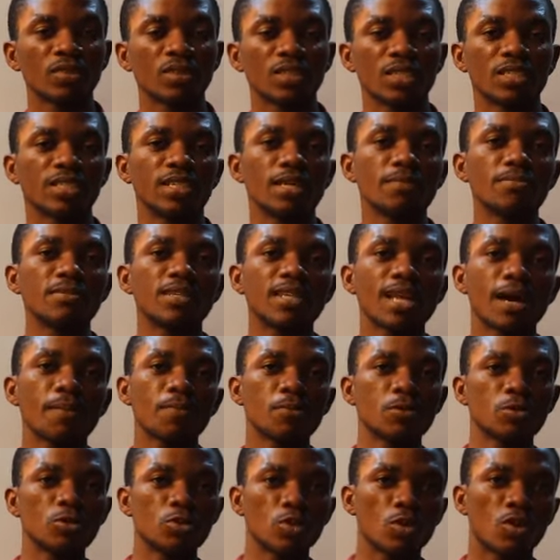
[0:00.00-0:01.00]
The same thing
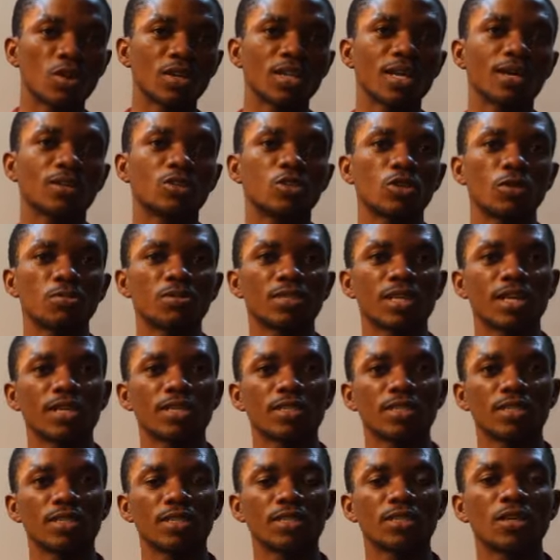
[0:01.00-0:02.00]
happens to other
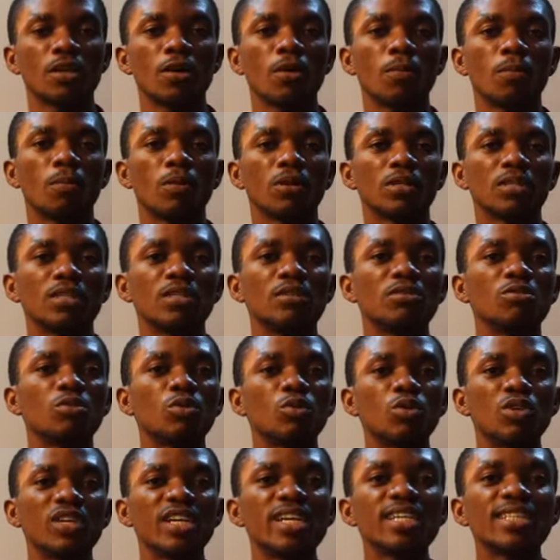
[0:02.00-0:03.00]
substances, but the
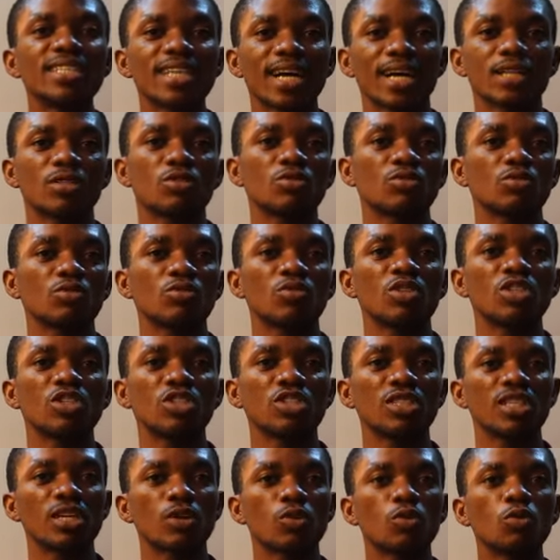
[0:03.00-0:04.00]
rate at
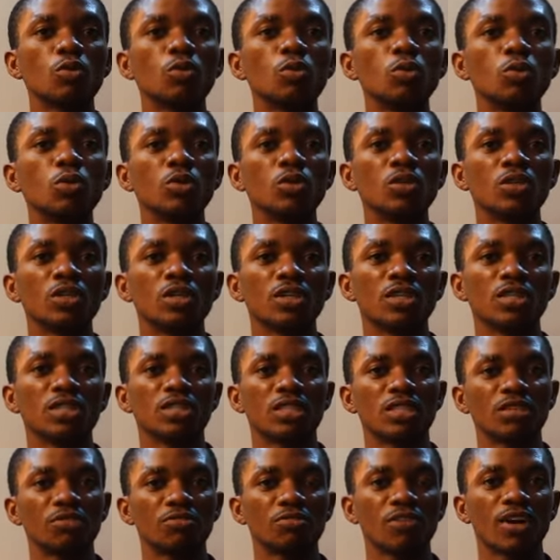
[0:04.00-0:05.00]
which they cool
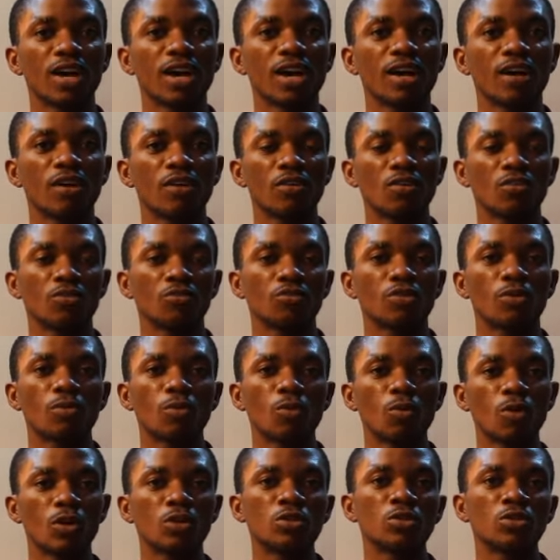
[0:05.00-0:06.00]
differ from
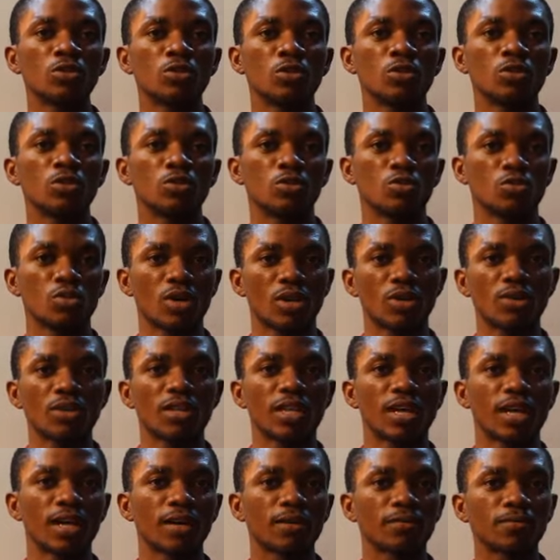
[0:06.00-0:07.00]
one to
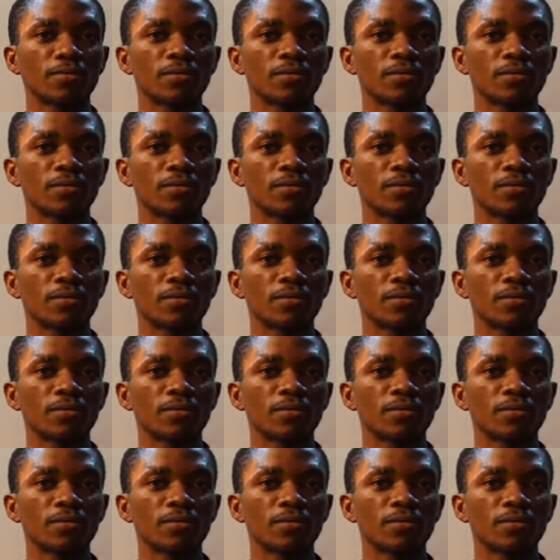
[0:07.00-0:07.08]
another.